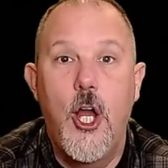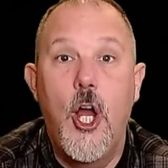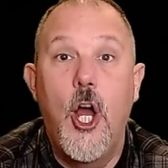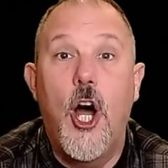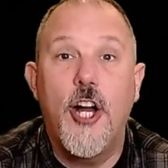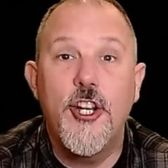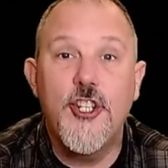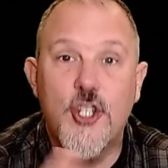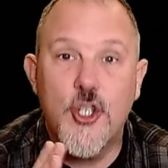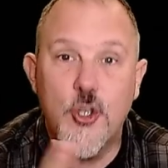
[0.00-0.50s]

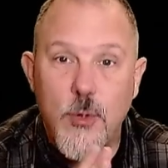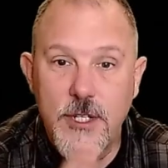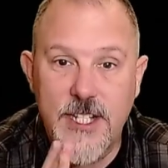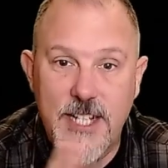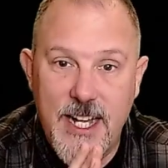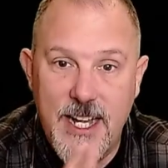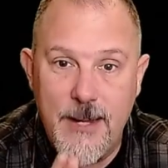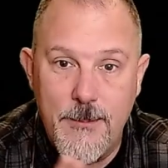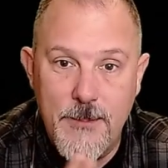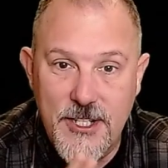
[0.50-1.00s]
a short
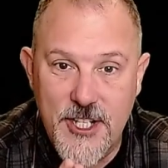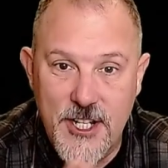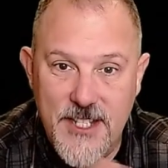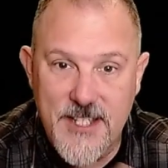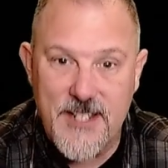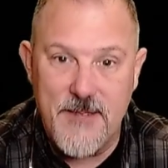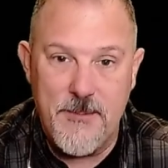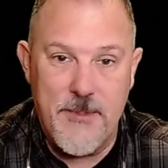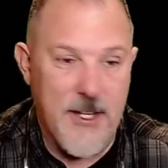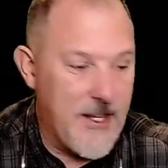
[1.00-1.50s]
time
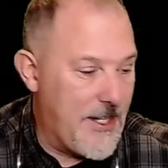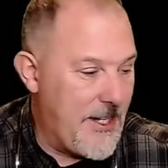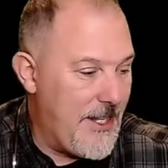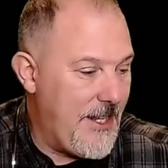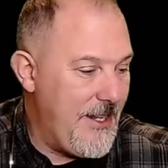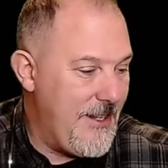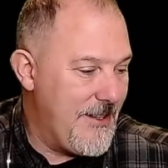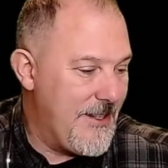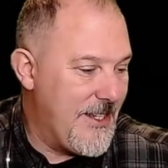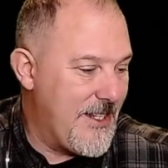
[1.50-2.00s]

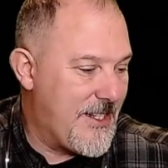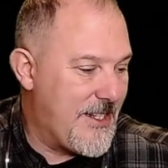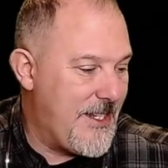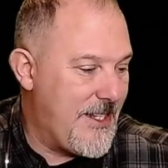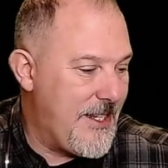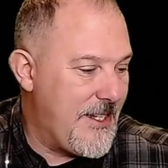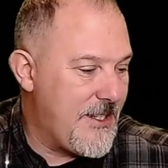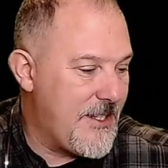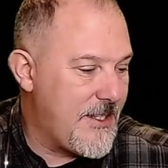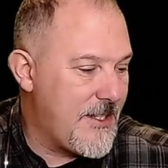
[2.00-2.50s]
adjustability, that's
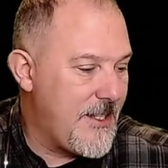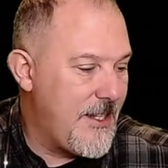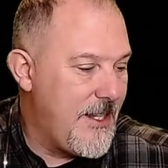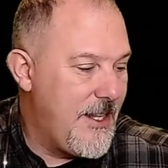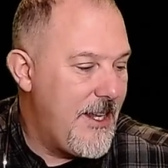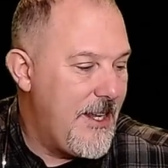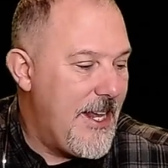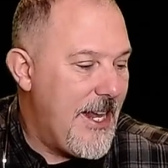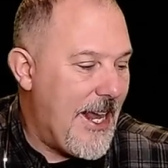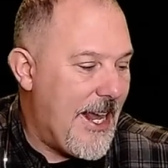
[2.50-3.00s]
this,
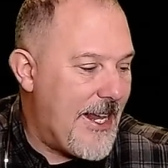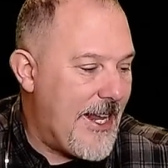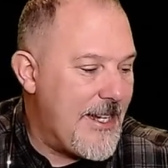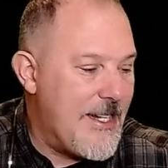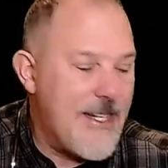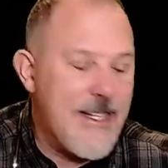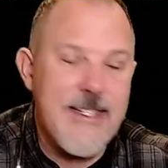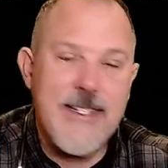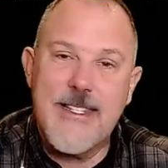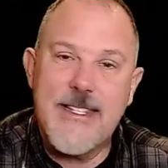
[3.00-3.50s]
and an
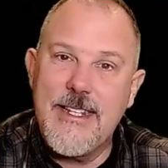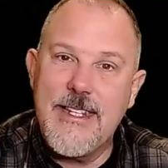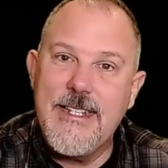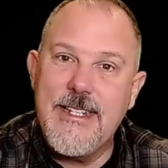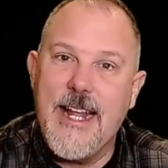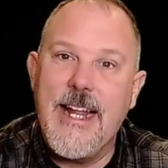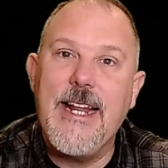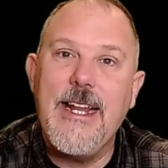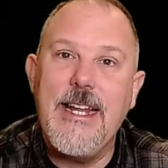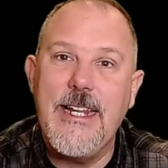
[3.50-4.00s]

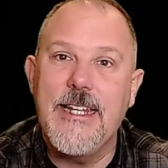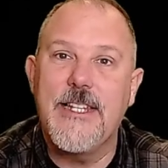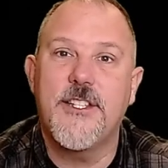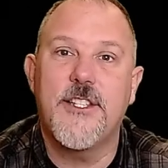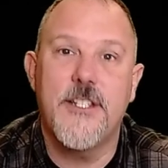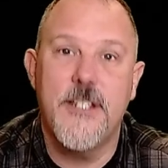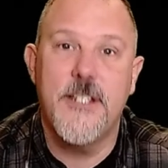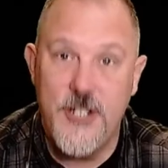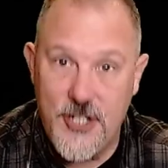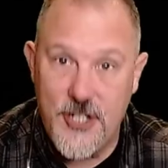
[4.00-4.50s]

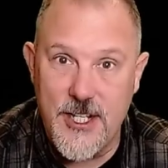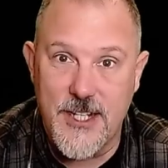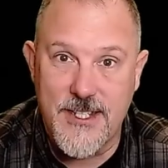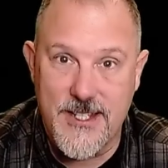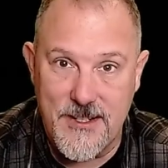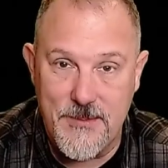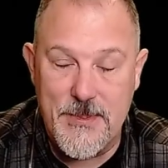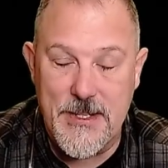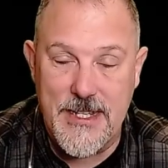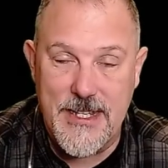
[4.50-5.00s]
instantaneous
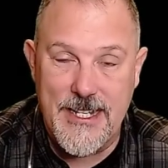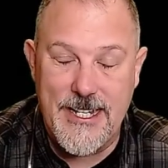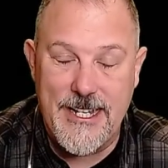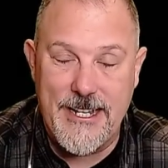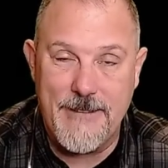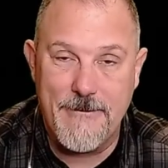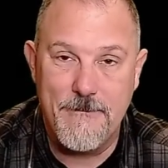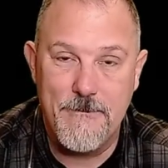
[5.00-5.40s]
adjustability.